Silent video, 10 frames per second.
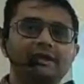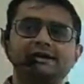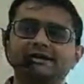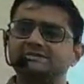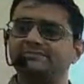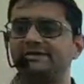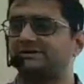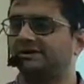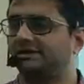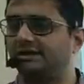It is
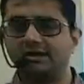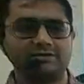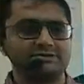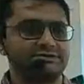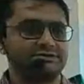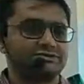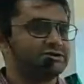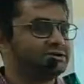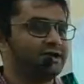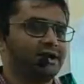mentioned in the
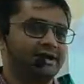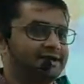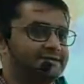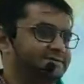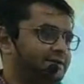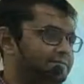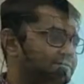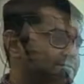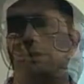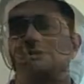Constitution itself.
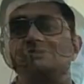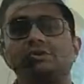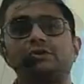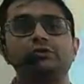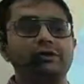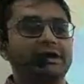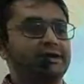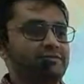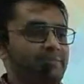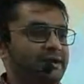So
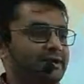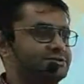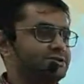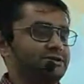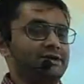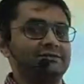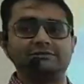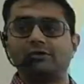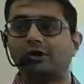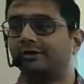curative petition is
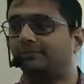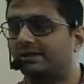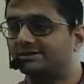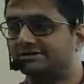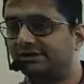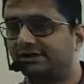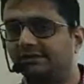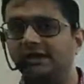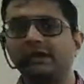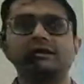not mentioned in
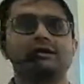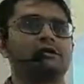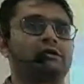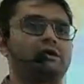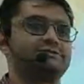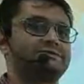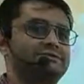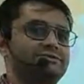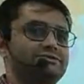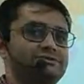the
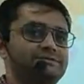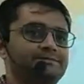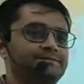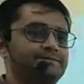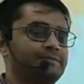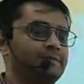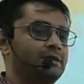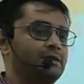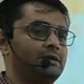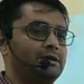Constitution.
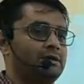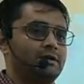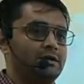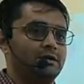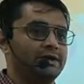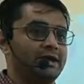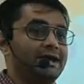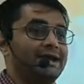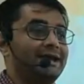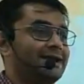
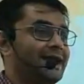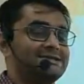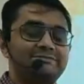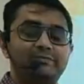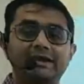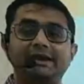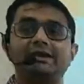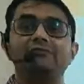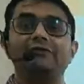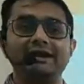Okay, it has been
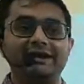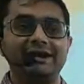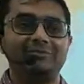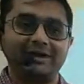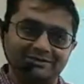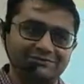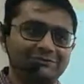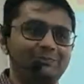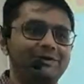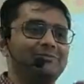invented by the
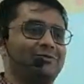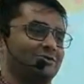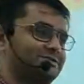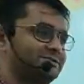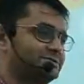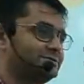Supreme Court.